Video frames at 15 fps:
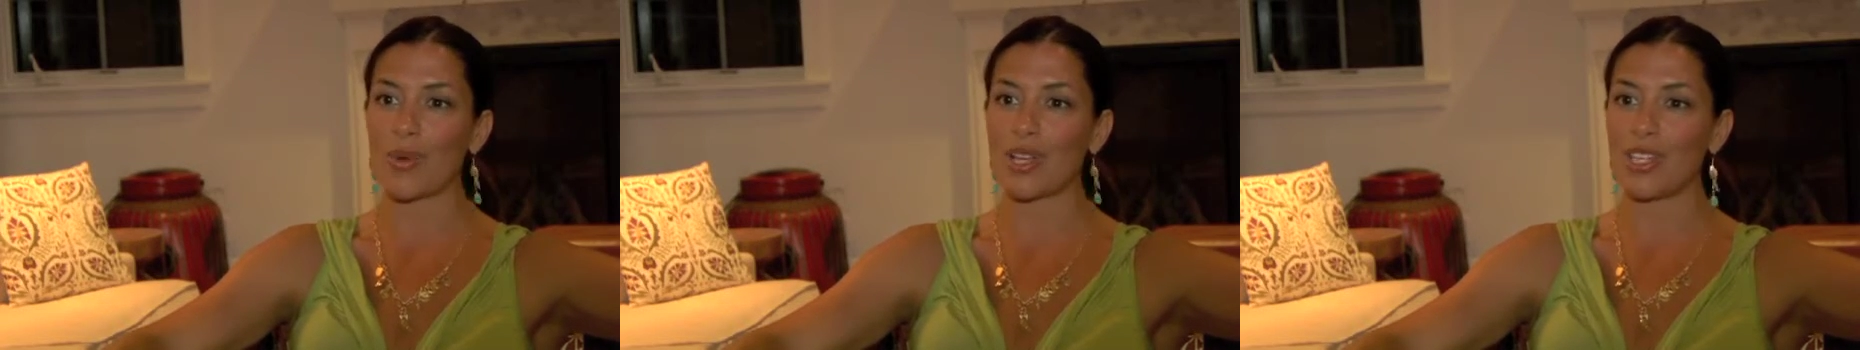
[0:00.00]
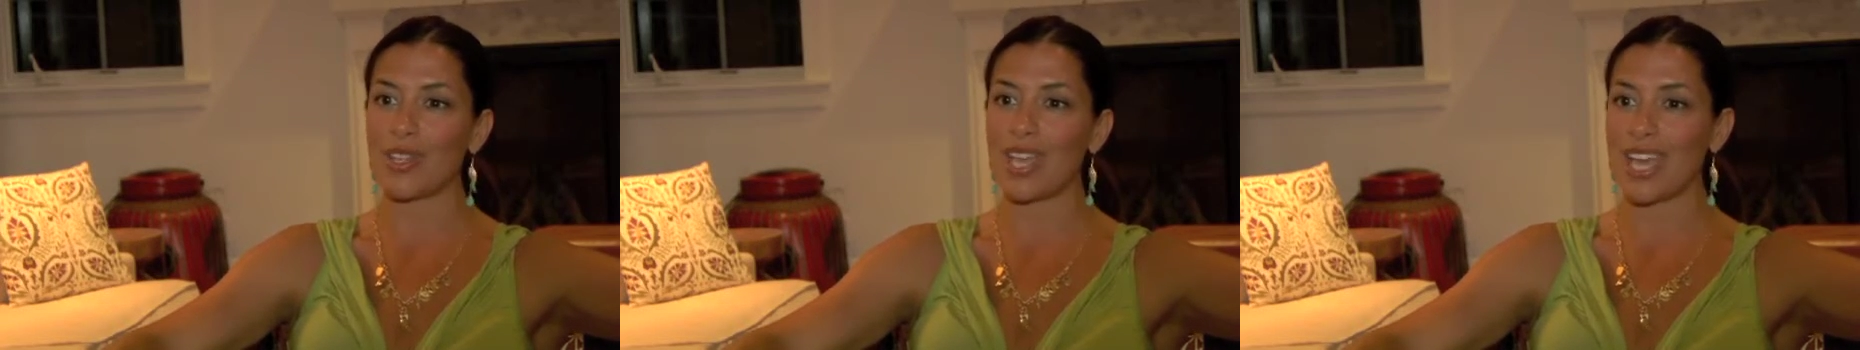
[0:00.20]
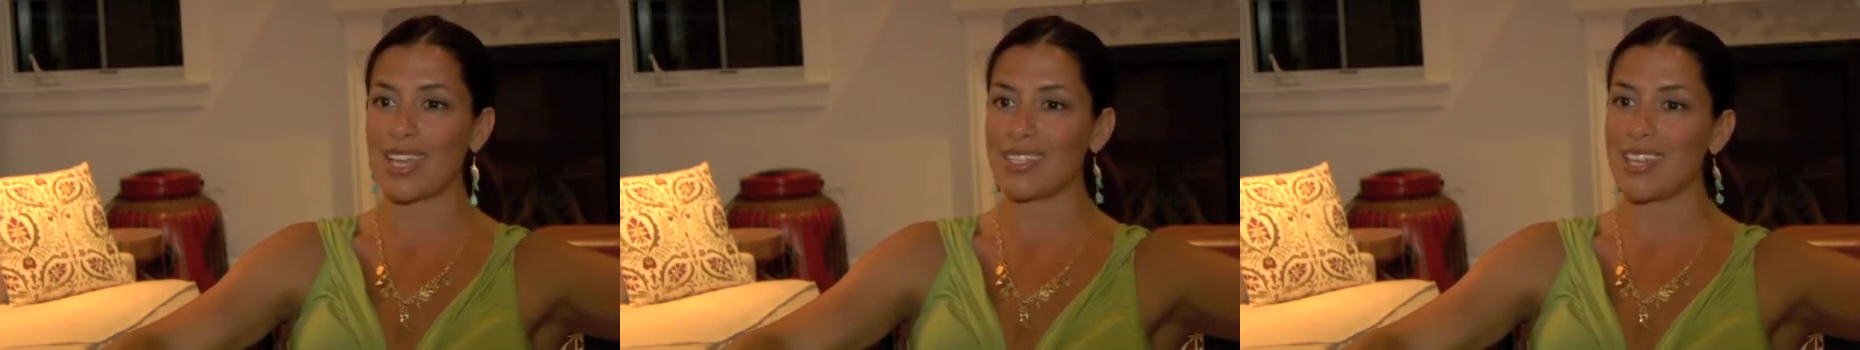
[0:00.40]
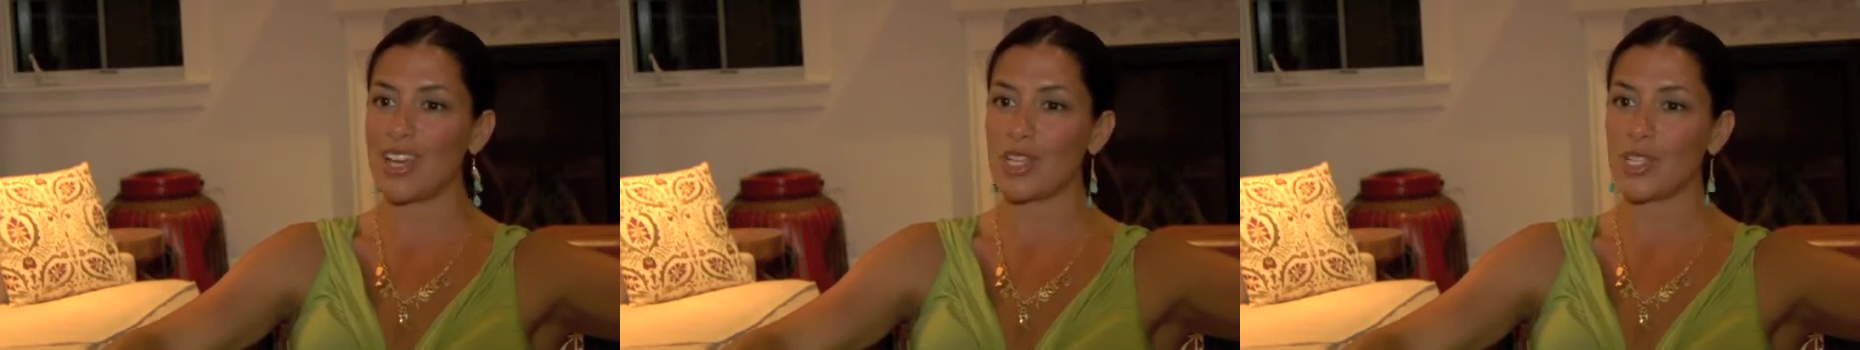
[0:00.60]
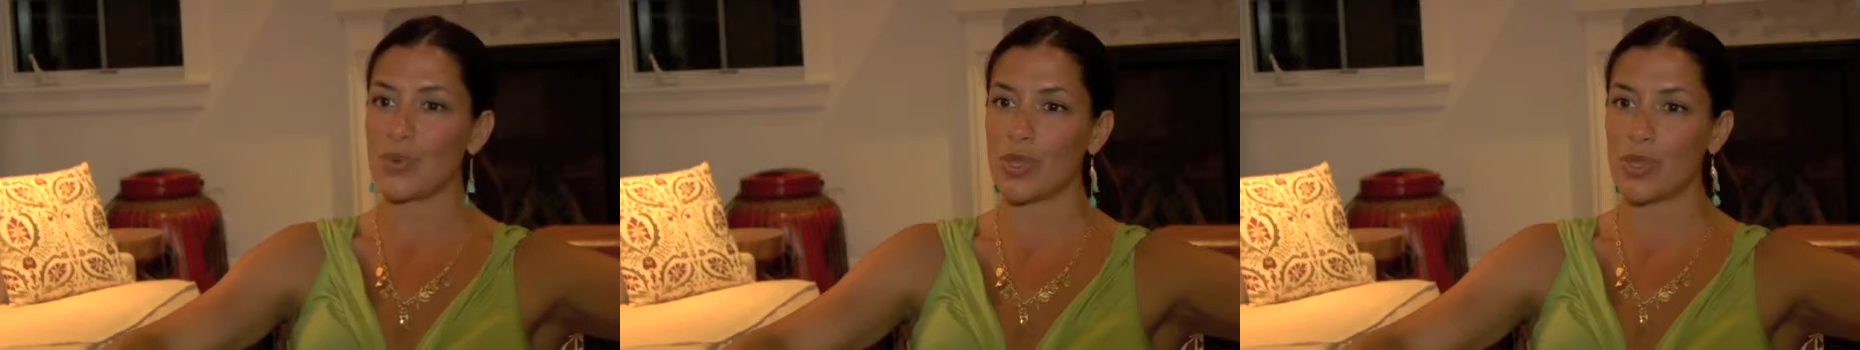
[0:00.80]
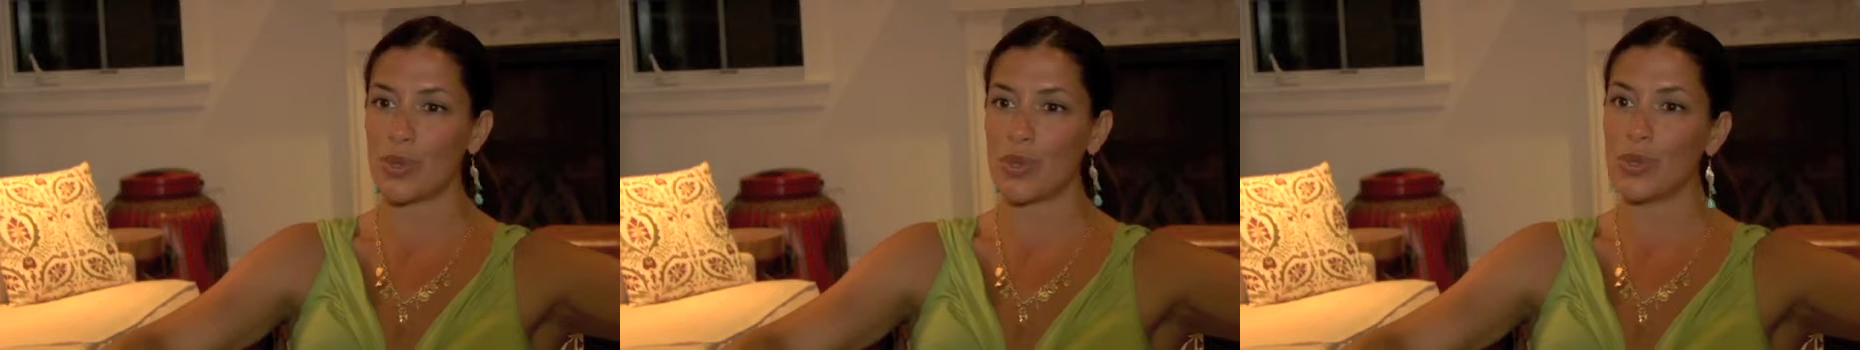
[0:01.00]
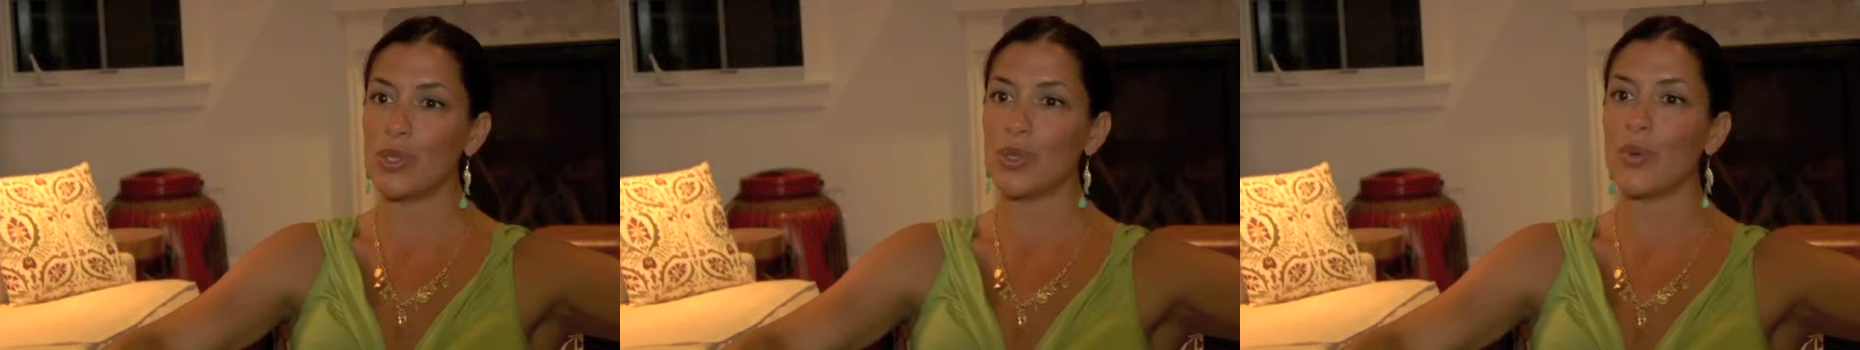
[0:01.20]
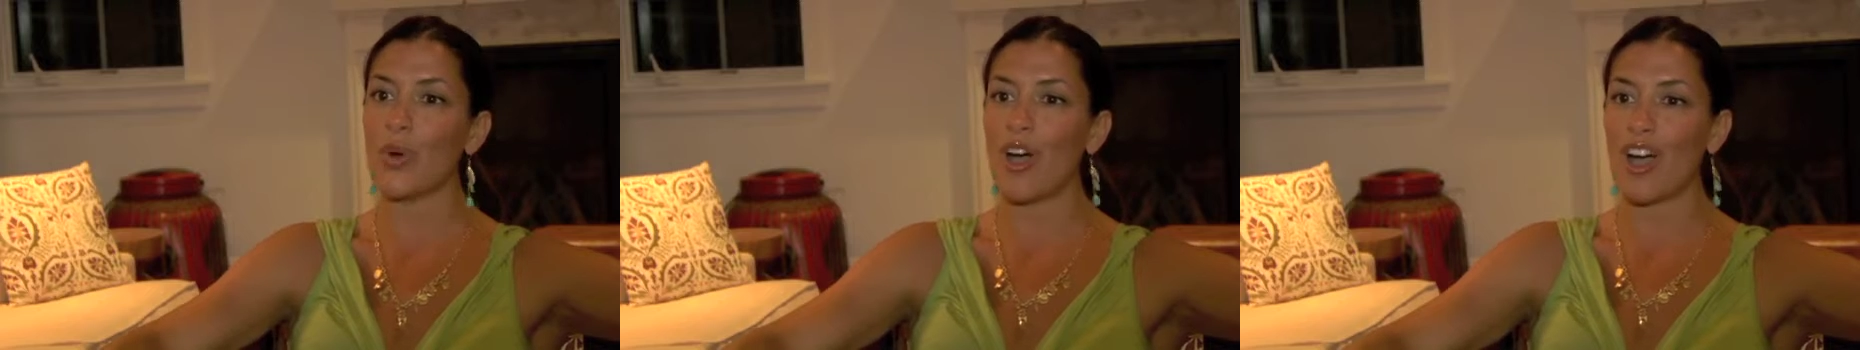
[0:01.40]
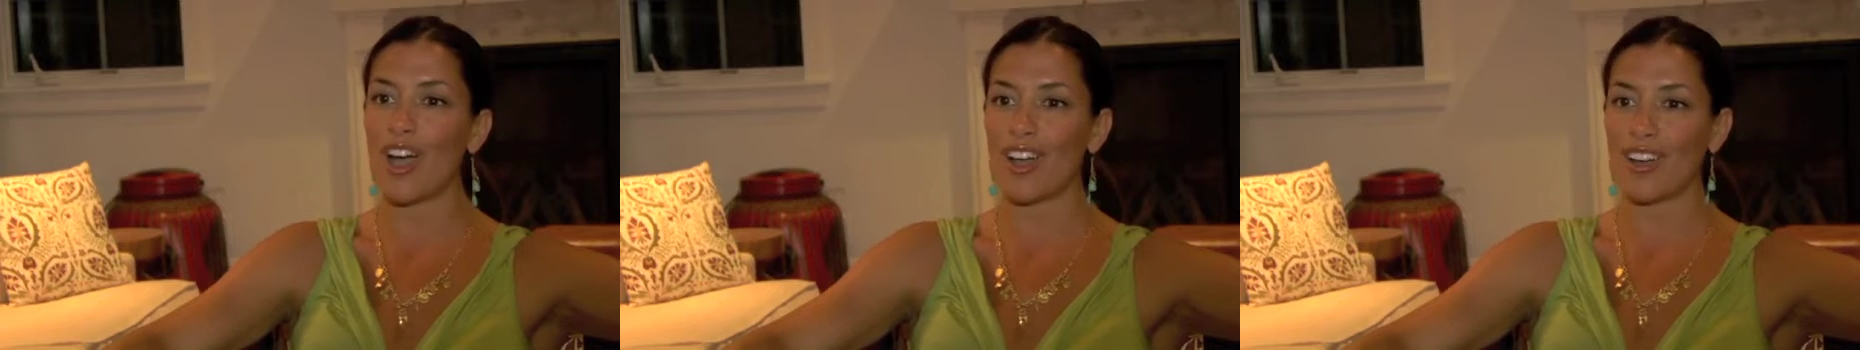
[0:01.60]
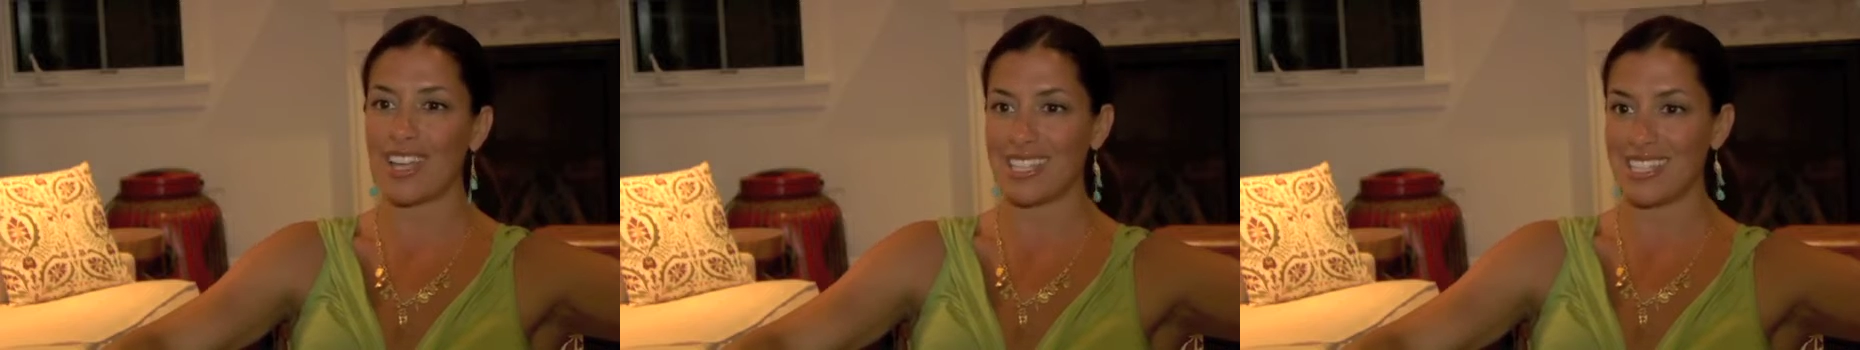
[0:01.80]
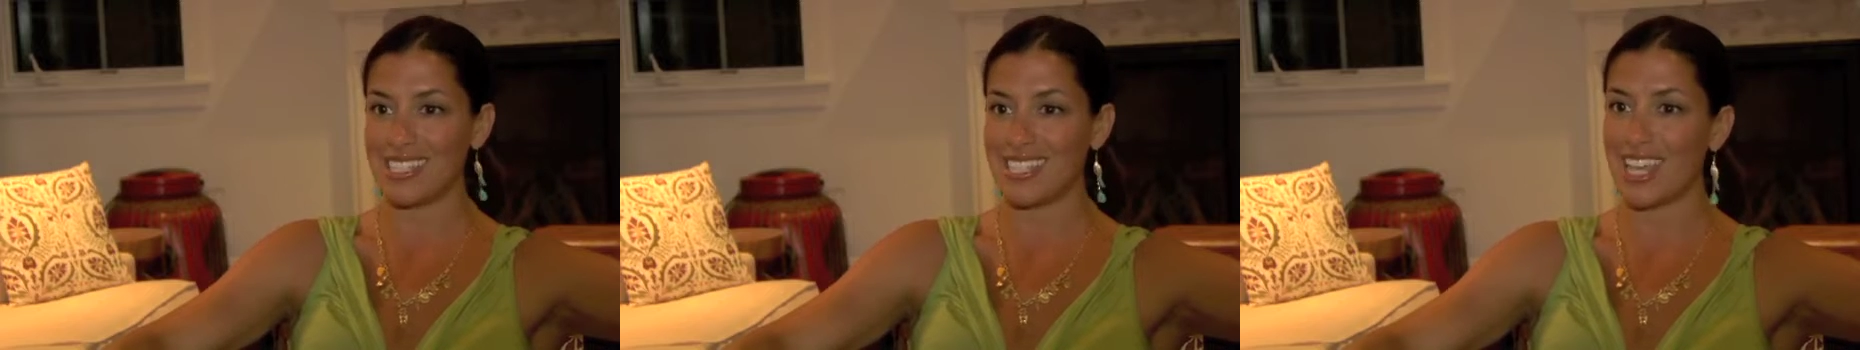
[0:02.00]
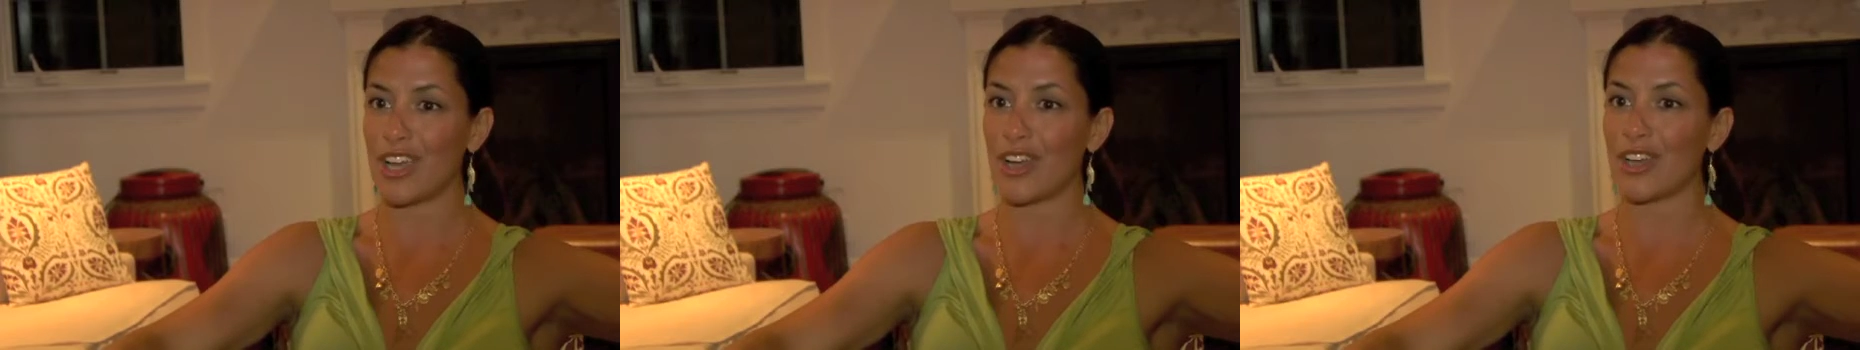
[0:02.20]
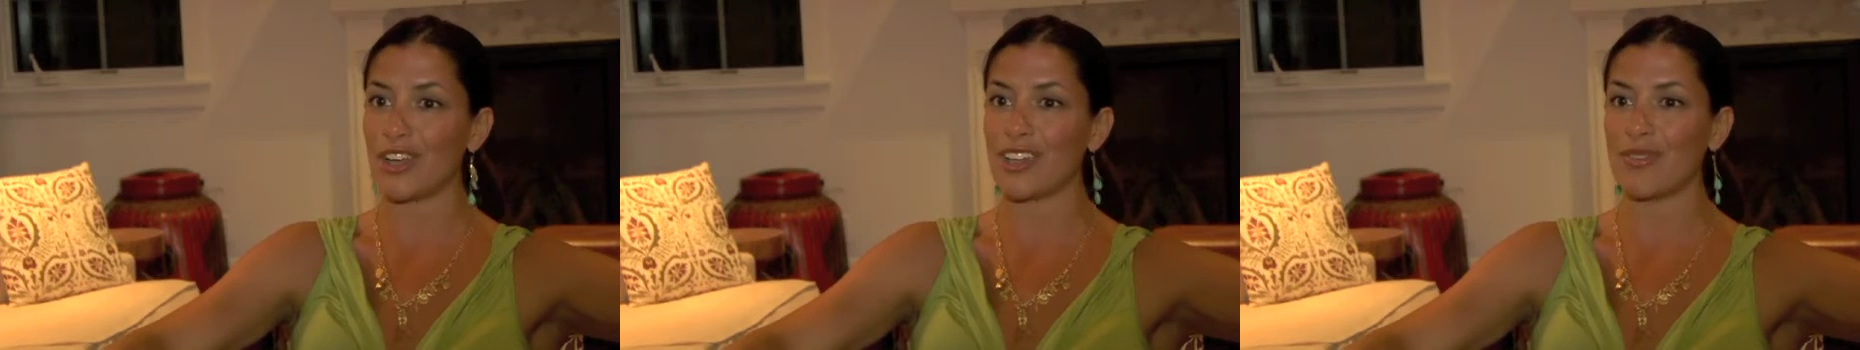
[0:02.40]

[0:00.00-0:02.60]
when you get in touch with who you are and dare